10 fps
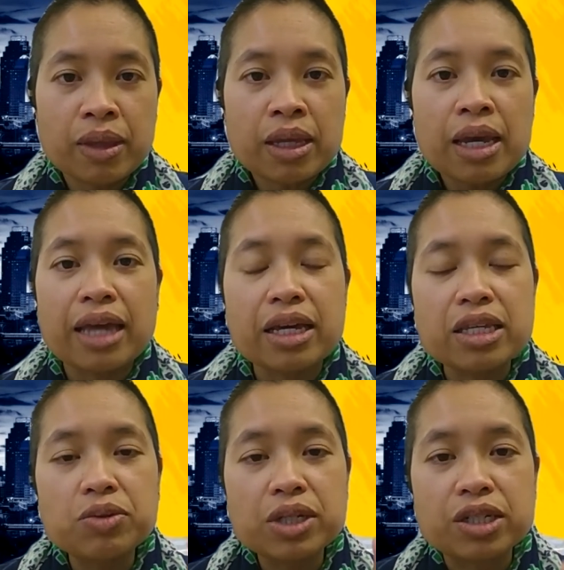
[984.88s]
And
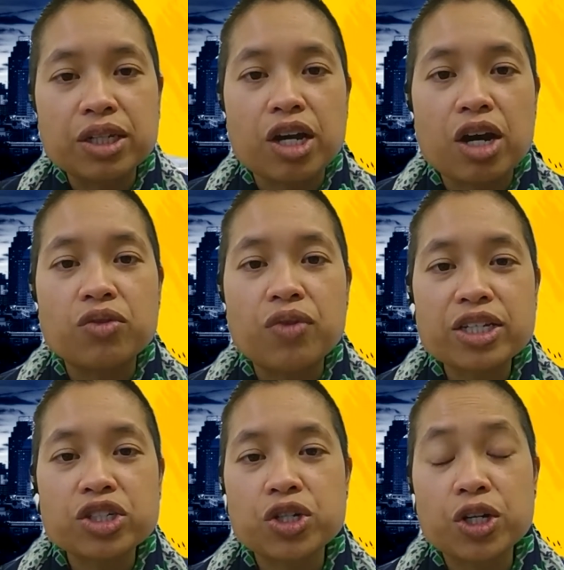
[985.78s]
then you would click on
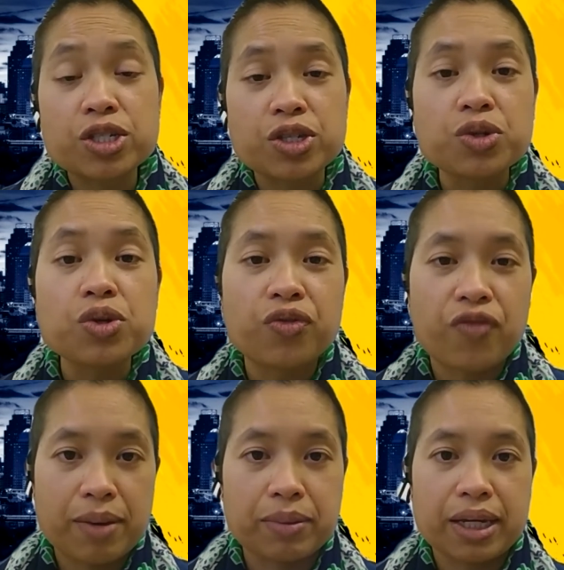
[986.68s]
register as a new
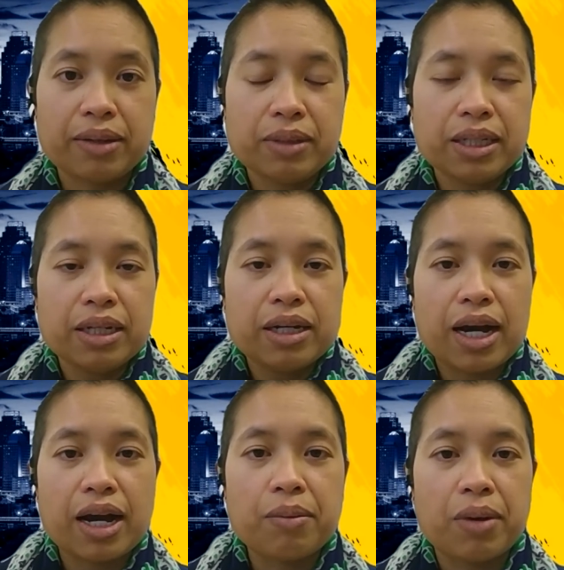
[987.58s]
family
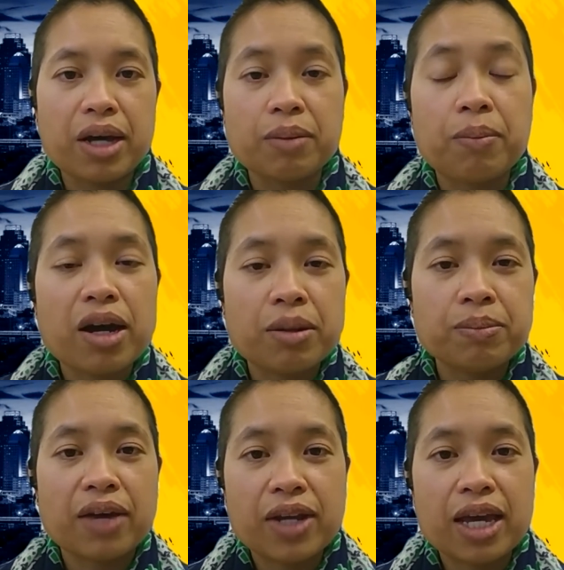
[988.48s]
on the bottom
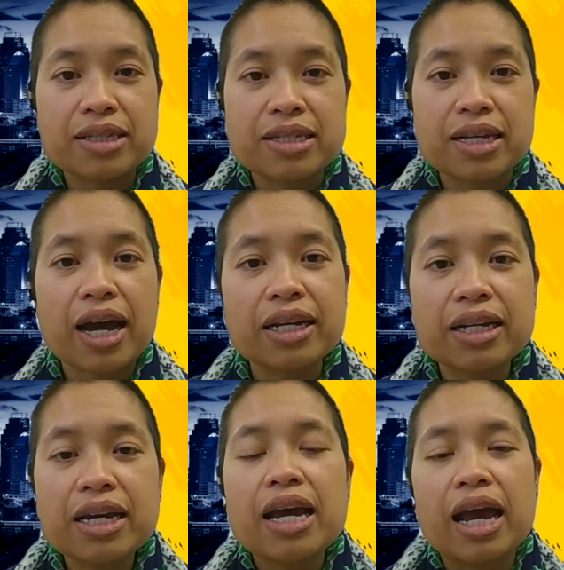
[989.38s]
left-hand side,
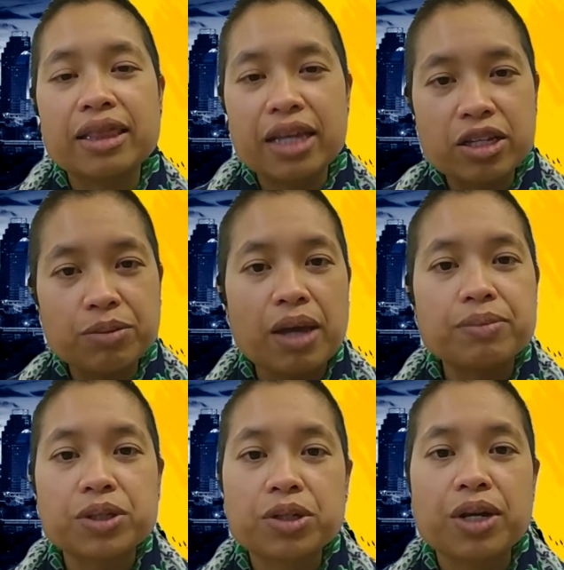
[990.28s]
and then you'll be able
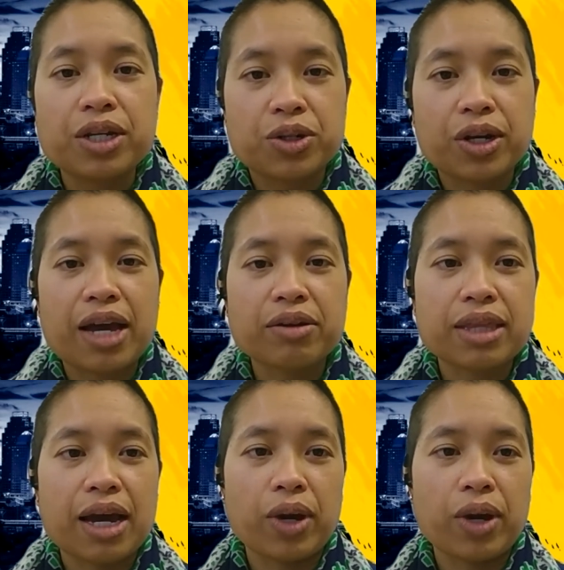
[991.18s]
to create your account that way.